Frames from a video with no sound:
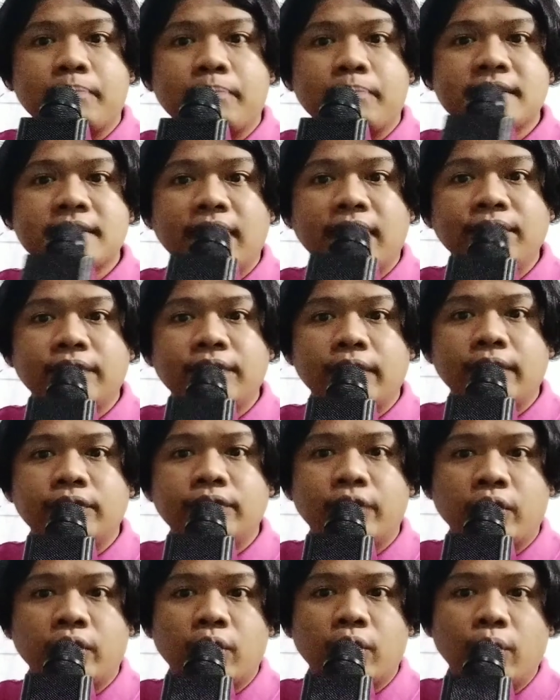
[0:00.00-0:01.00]

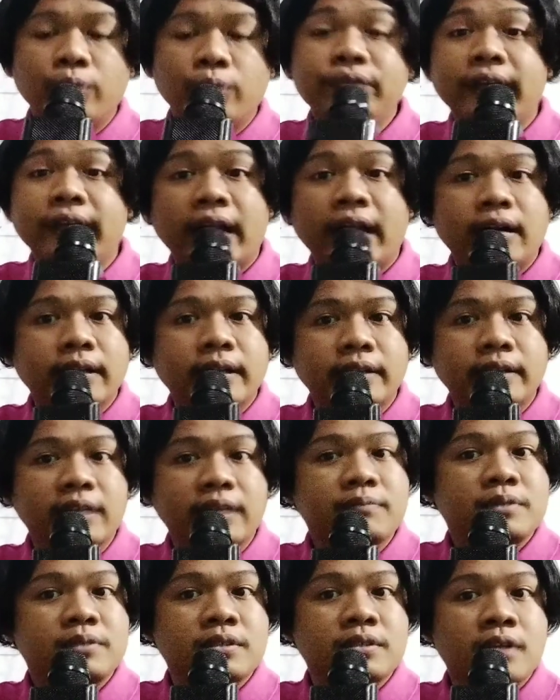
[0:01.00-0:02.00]
presented their own
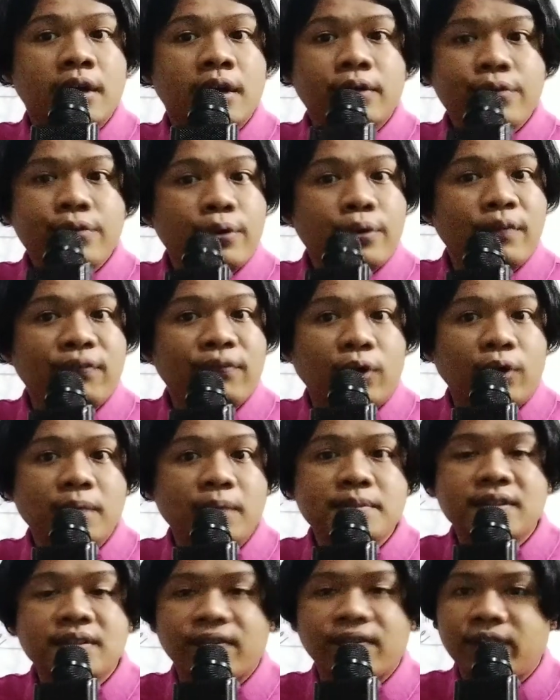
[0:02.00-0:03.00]
narratives through
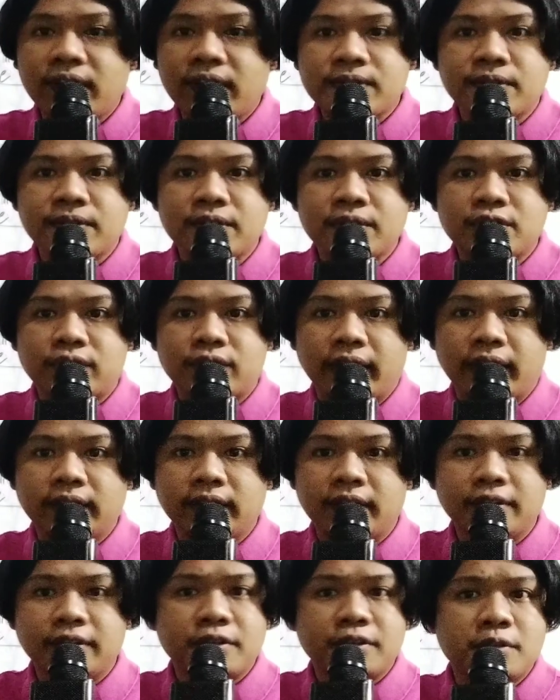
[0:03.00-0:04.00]
forms of research
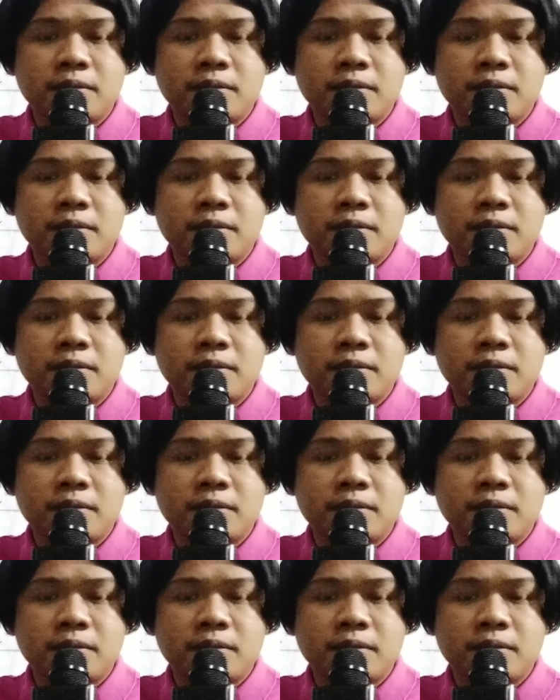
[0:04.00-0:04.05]
writing.